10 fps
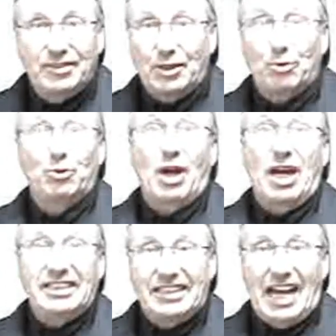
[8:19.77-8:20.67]
to
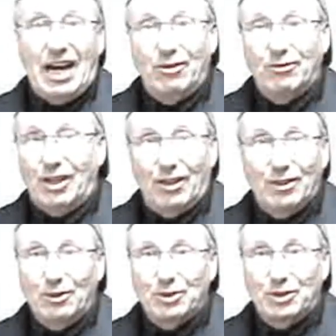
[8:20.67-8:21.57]
write down all
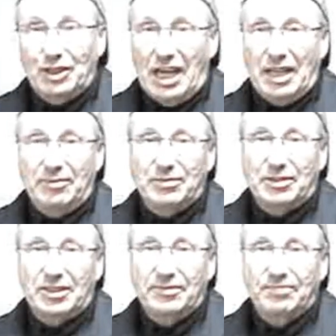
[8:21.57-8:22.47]
those names.